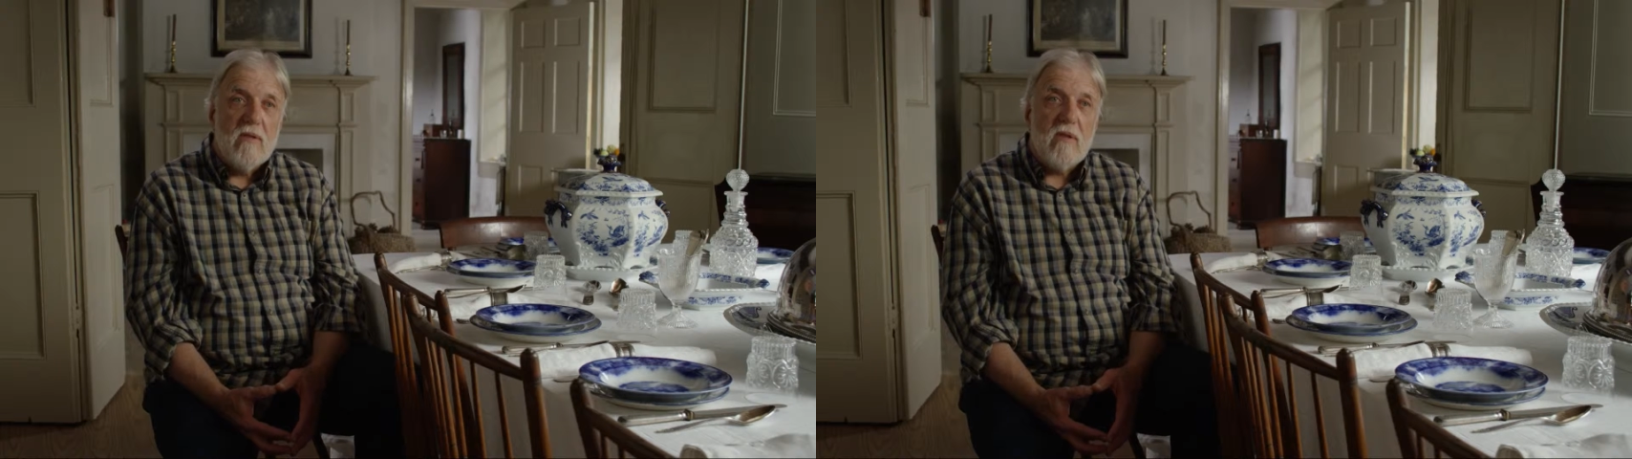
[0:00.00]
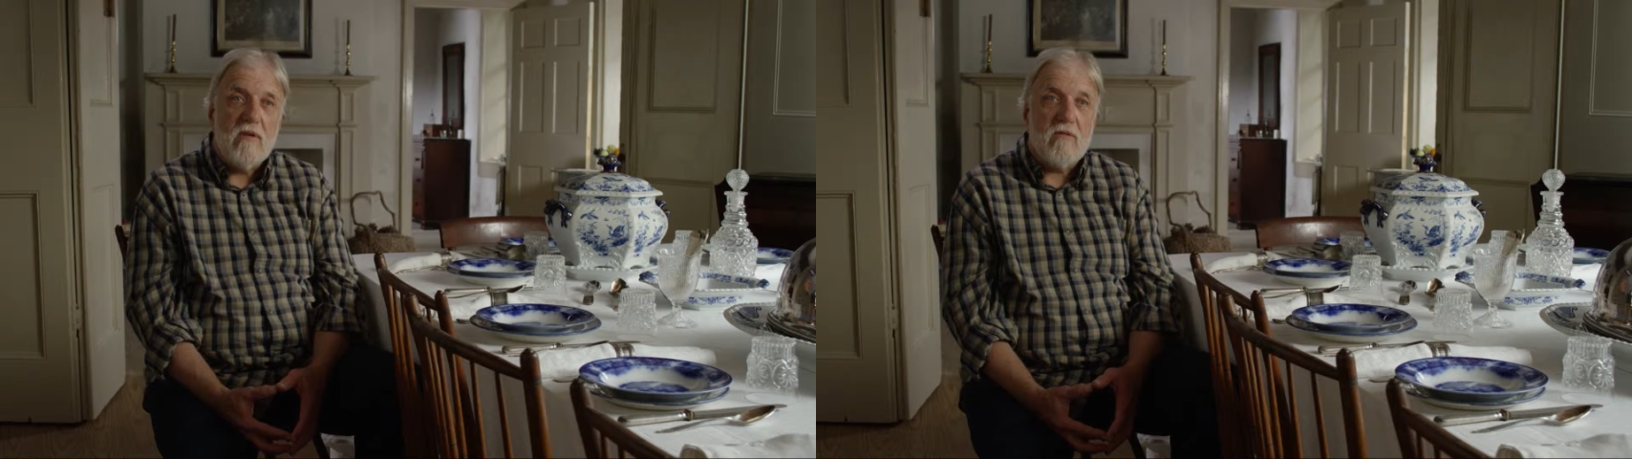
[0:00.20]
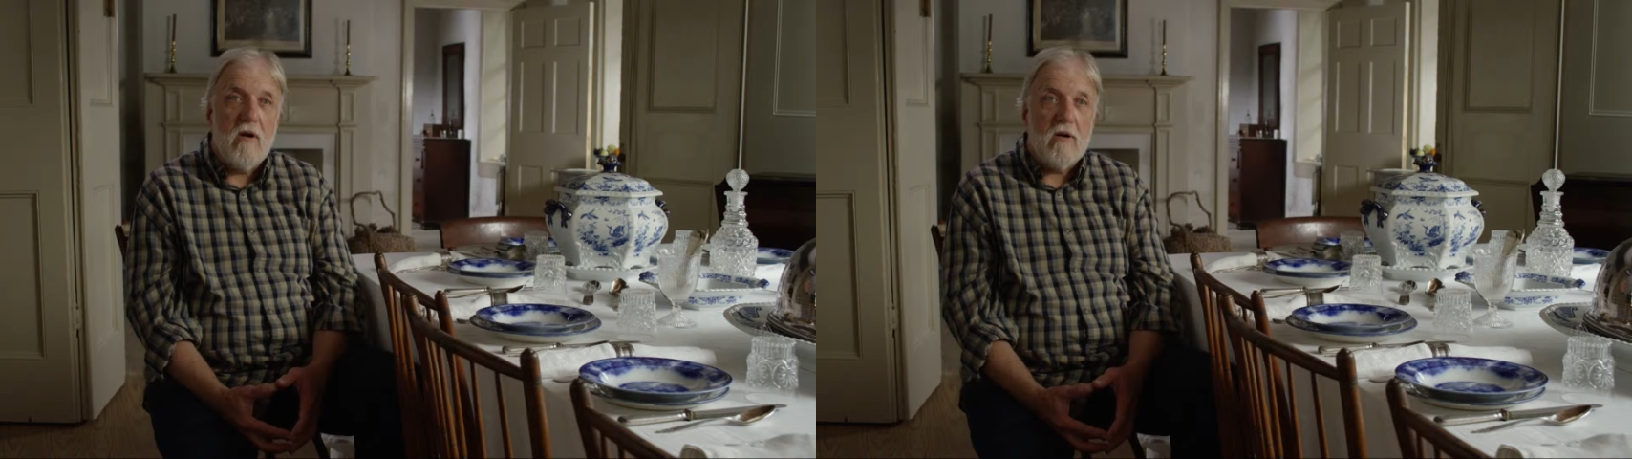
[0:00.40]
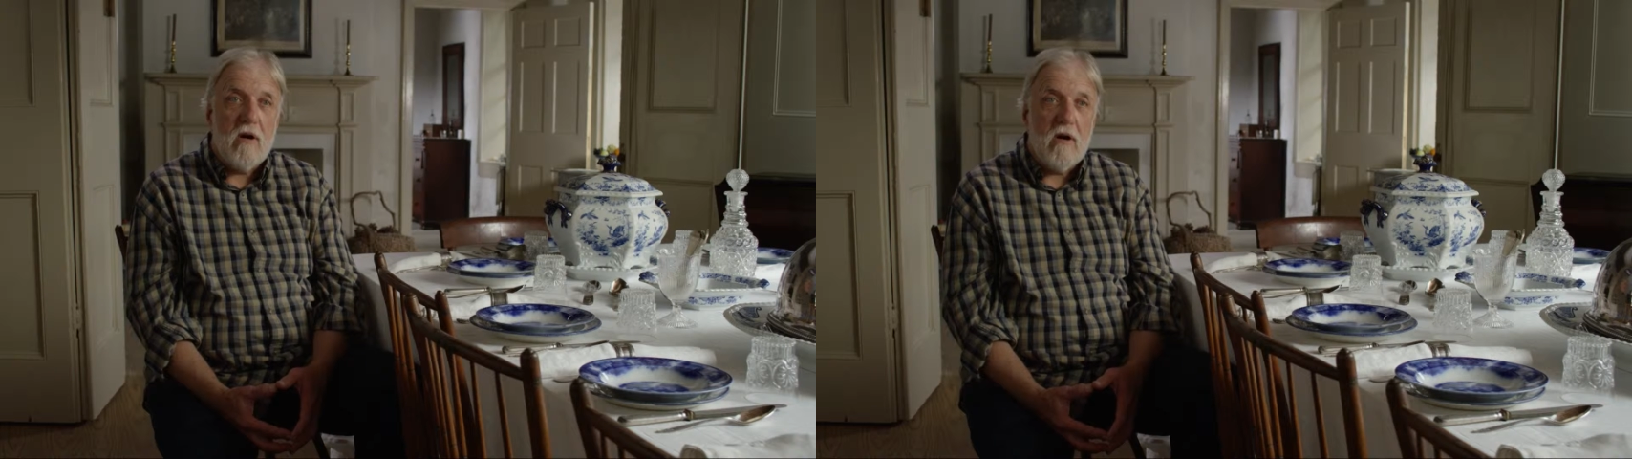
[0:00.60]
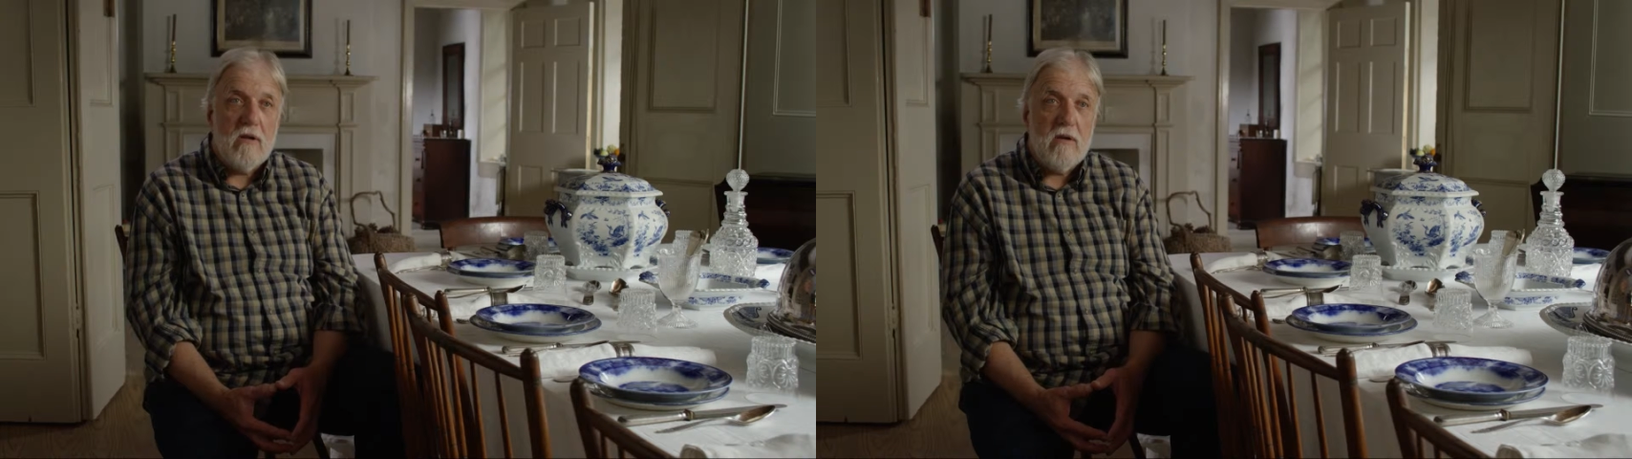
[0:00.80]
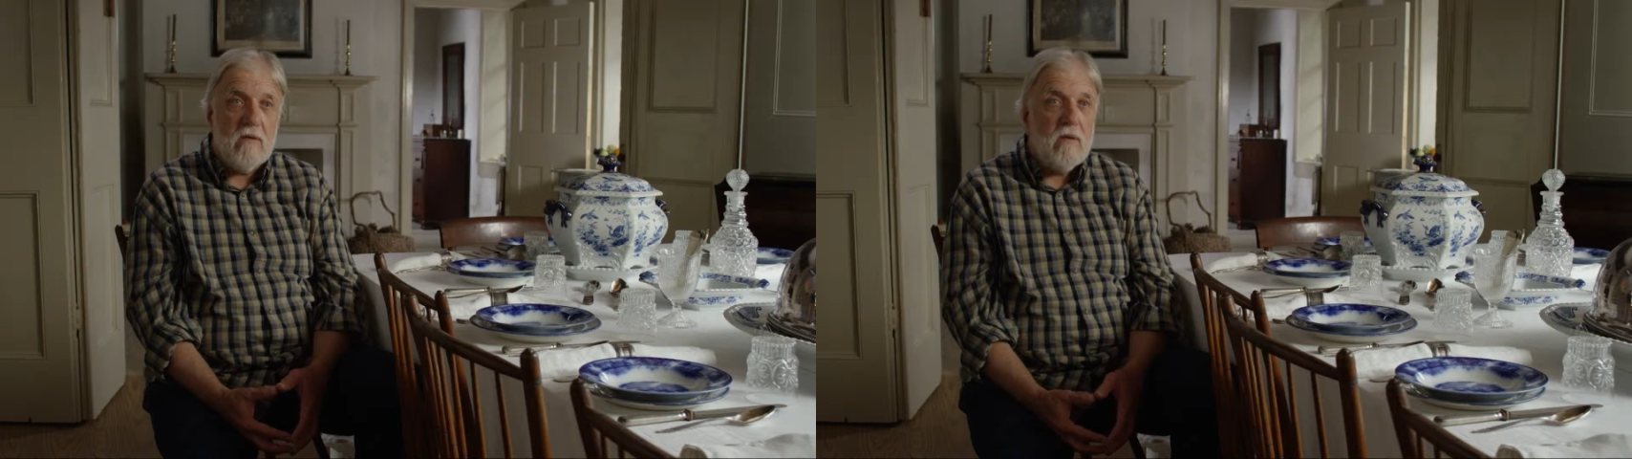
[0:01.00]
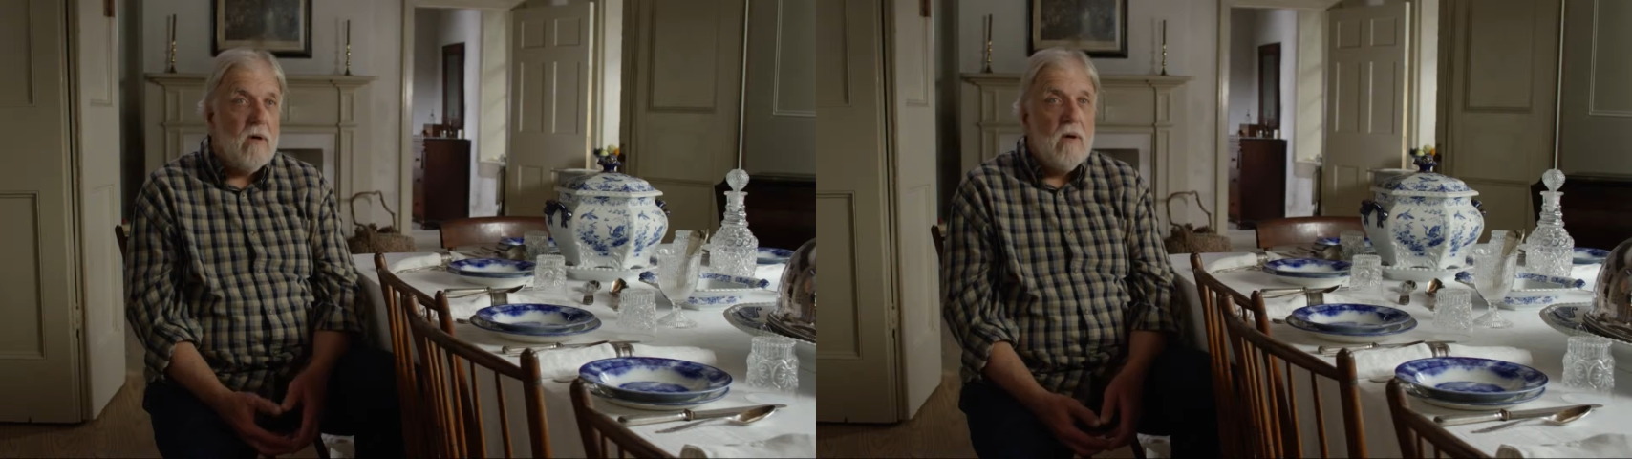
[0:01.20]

that's gone on here,